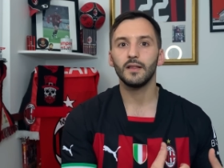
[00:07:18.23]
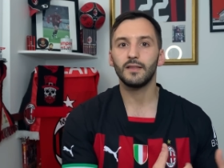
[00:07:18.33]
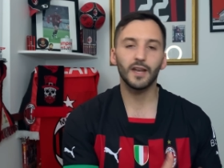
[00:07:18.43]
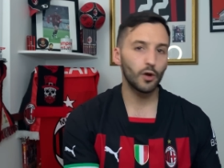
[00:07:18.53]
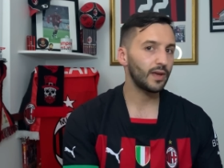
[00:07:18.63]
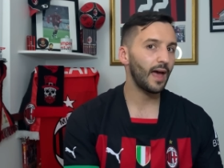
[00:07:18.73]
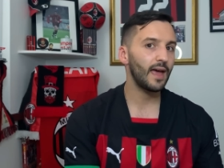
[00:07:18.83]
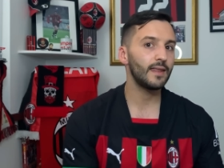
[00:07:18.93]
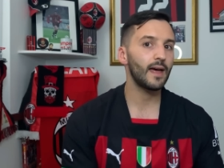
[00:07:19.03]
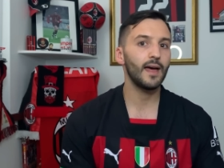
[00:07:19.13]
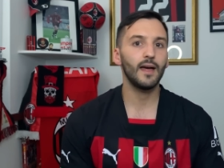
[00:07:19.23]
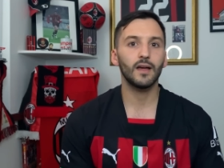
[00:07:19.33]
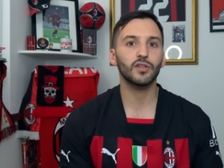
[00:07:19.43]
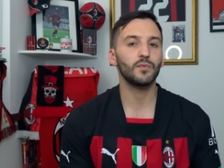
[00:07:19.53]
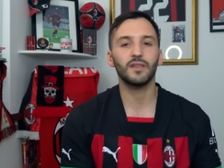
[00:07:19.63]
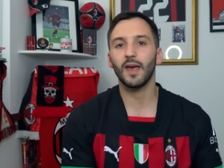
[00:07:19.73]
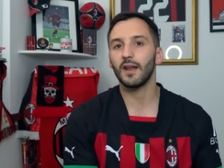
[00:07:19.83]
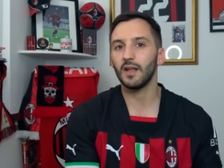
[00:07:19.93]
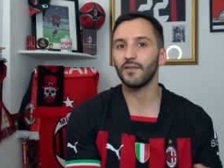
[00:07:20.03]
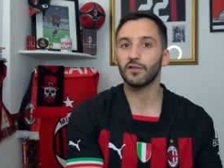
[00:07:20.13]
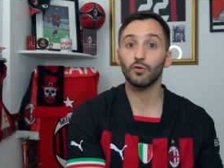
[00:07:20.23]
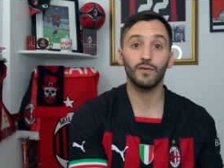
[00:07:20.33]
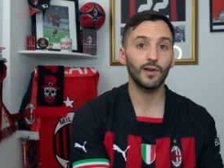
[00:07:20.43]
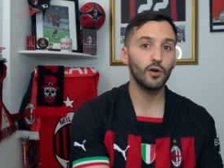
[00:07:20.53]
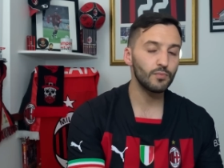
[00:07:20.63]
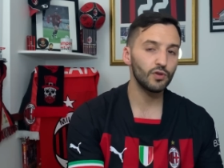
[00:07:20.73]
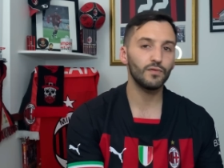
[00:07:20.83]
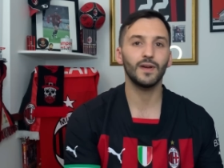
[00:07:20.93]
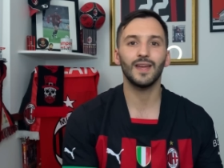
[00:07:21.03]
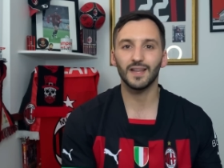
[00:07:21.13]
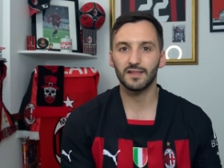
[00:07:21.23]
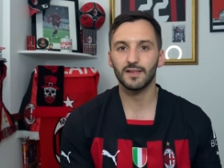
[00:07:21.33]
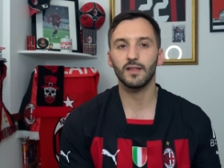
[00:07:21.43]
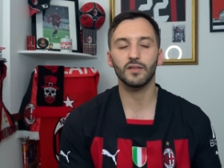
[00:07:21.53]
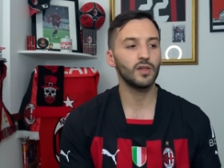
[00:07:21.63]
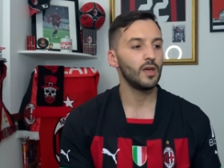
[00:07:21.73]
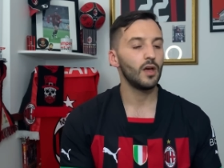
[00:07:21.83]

did okay there, so he's getting another sort of loan move in a sense.